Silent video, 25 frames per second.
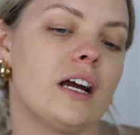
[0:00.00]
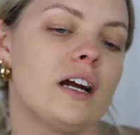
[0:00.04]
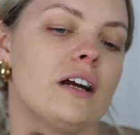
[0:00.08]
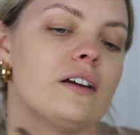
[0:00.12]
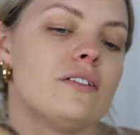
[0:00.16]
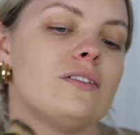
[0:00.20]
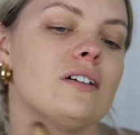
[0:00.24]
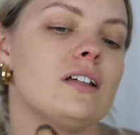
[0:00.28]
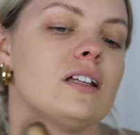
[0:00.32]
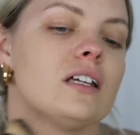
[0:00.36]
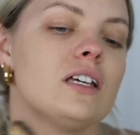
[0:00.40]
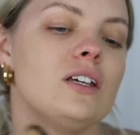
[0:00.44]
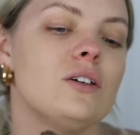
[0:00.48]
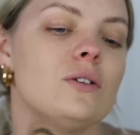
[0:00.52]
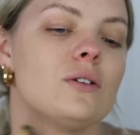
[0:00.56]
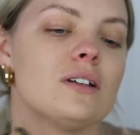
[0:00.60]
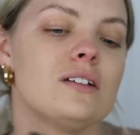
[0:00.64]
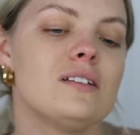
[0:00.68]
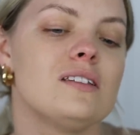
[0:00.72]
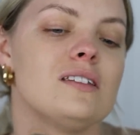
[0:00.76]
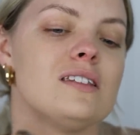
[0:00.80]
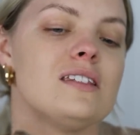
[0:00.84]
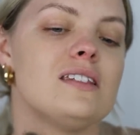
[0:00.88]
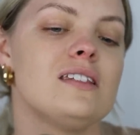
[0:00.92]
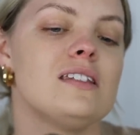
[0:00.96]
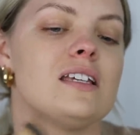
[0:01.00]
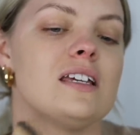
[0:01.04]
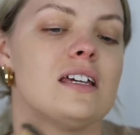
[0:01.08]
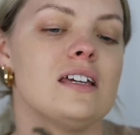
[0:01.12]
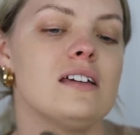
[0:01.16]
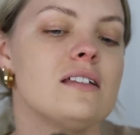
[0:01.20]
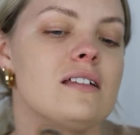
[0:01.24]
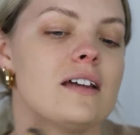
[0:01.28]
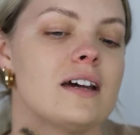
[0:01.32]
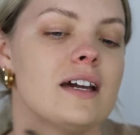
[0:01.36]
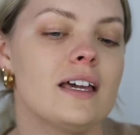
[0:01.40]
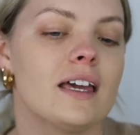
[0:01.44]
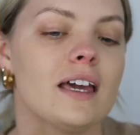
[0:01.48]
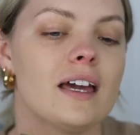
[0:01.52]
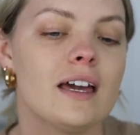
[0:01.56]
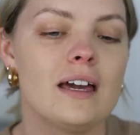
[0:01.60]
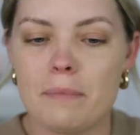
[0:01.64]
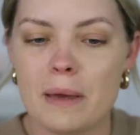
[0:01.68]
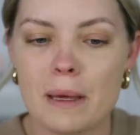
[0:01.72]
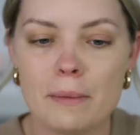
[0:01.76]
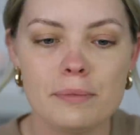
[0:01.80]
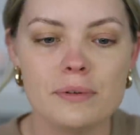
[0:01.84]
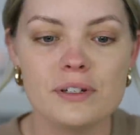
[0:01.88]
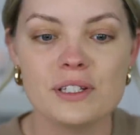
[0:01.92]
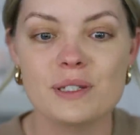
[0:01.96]
I feel like you can see like
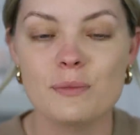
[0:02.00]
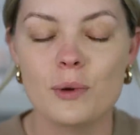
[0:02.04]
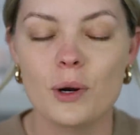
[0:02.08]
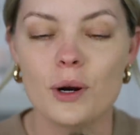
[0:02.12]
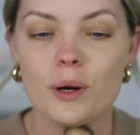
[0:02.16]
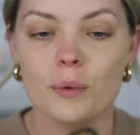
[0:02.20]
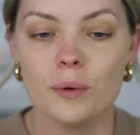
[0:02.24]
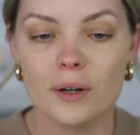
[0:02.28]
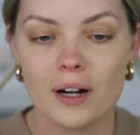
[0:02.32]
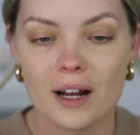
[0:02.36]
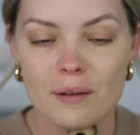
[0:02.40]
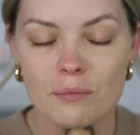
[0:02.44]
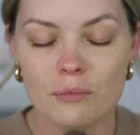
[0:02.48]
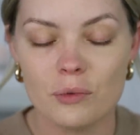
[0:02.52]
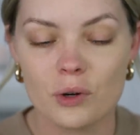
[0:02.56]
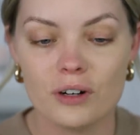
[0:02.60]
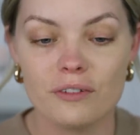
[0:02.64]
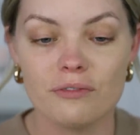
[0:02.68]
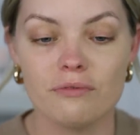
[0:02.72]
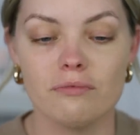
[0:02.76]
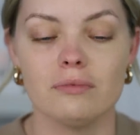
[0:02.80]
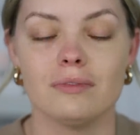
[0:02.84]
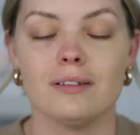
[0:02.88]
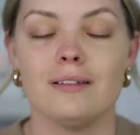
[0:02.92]
pimples more when I'm more,